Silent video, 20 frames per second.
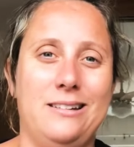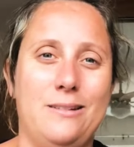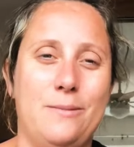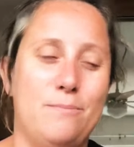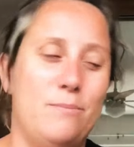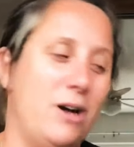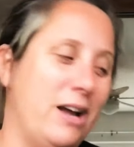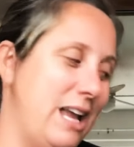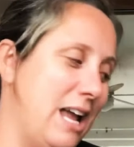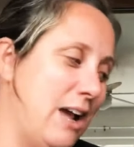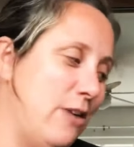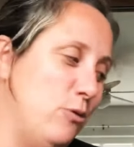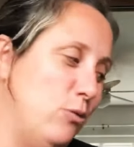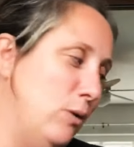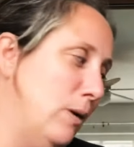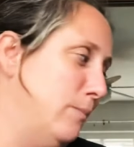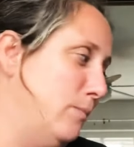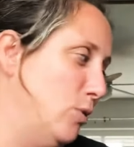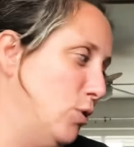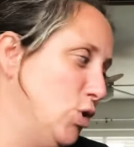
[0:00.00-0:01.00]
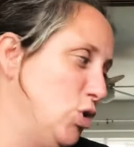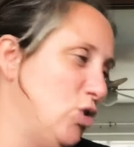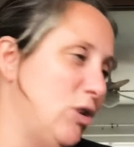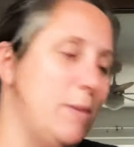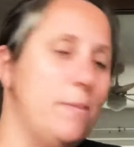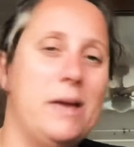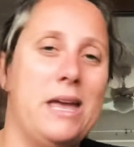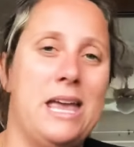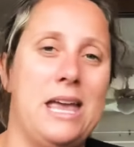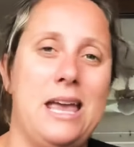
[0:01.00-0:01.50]
Might have one more trip
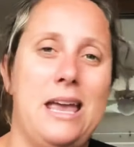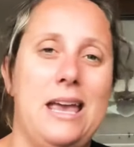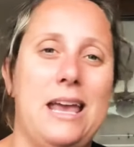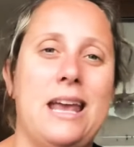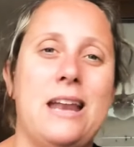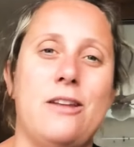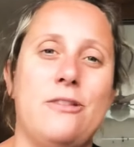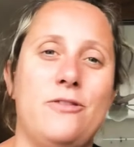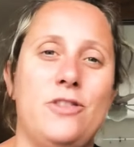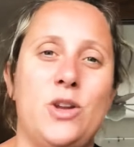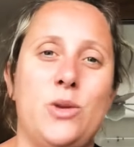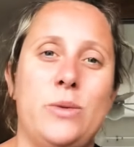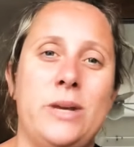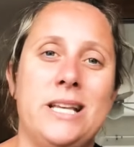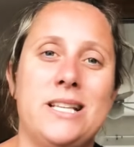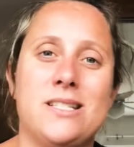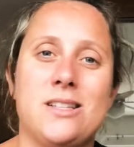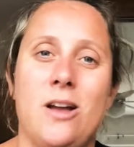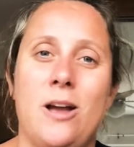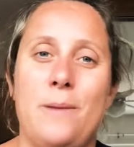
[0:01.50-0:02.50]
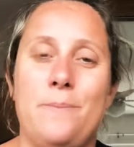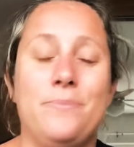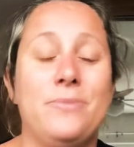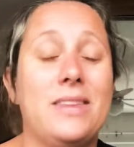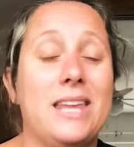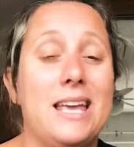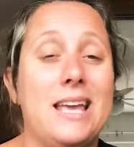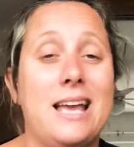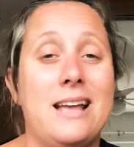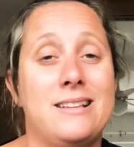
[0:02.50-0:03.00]
here in a few weeks' time
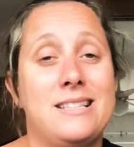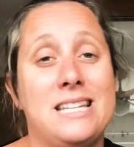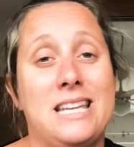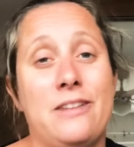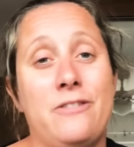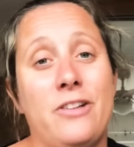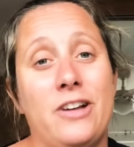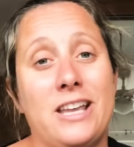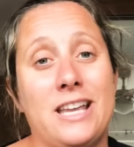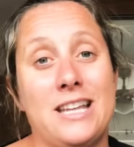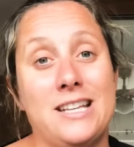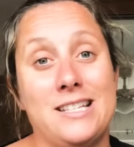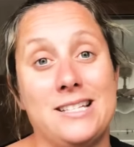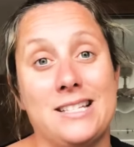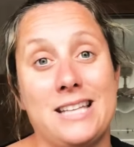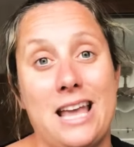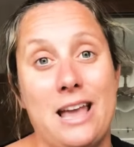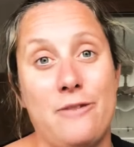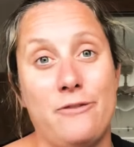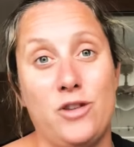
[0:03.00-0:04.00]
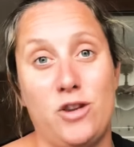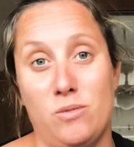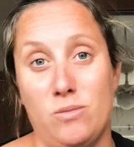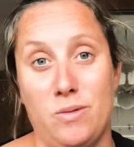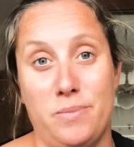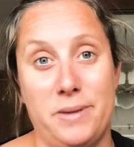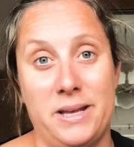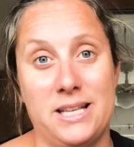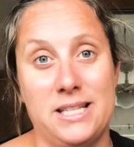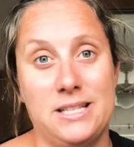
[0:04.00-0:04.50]
and see if I can just get a few more
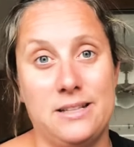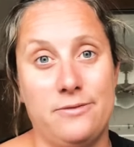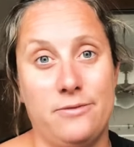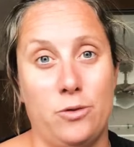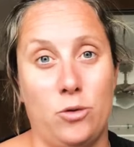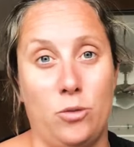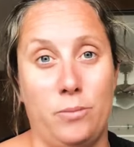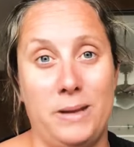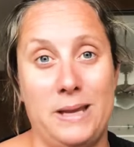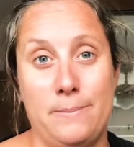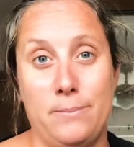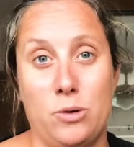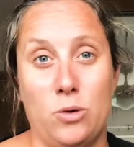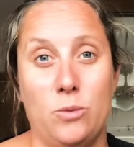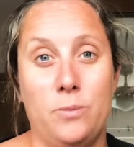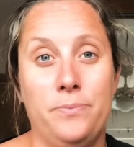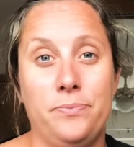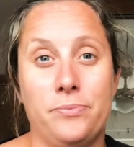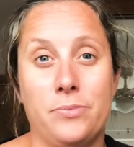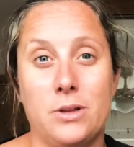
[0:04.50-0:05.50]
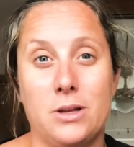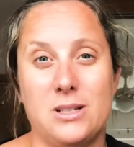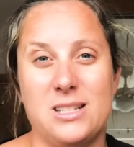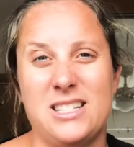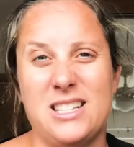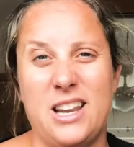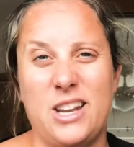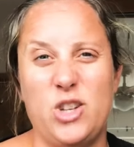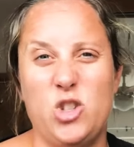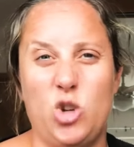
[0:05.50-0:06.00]
bits for people, just
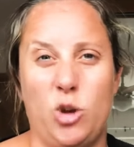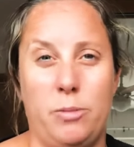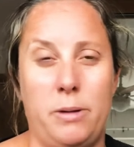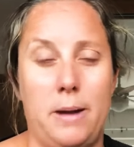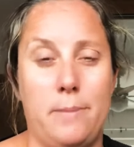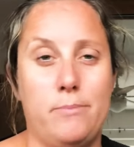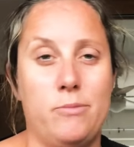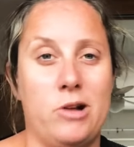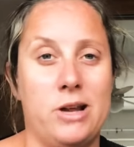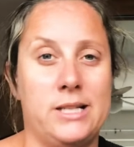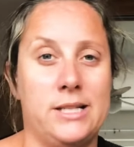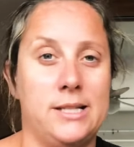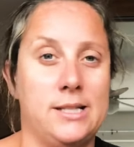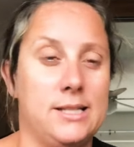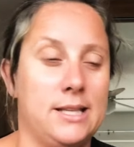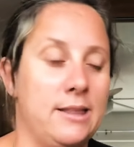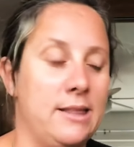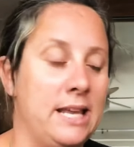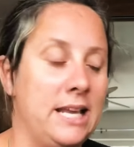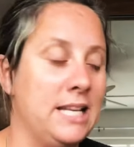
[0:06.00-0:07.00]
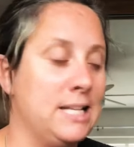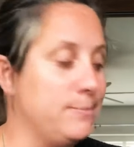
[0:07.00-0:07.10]
like top up presents and things.